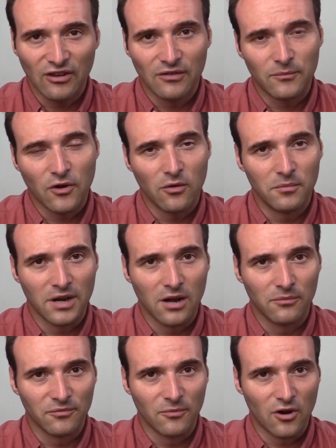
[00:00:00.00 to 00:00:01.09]
and it probably
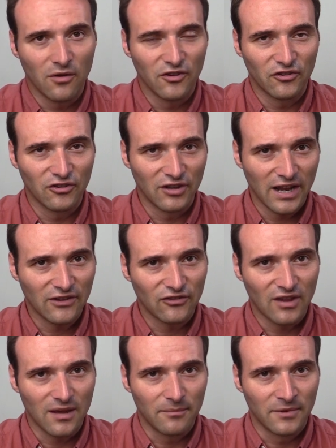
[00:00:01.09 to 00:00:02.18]
becomes more obvious in the next
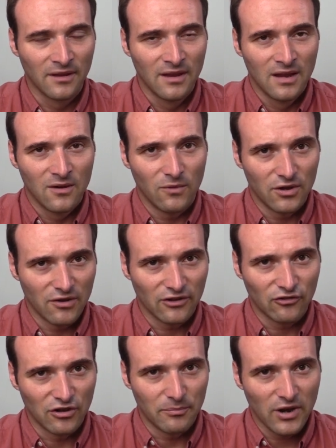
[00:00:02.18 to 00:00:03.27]
step when you
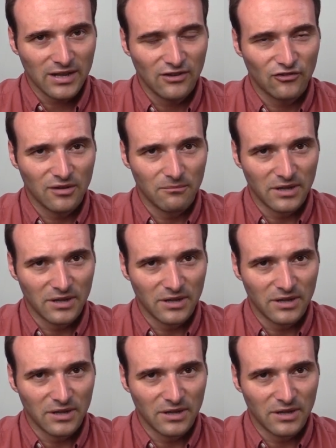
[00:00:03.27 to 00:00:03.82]
actually practice them.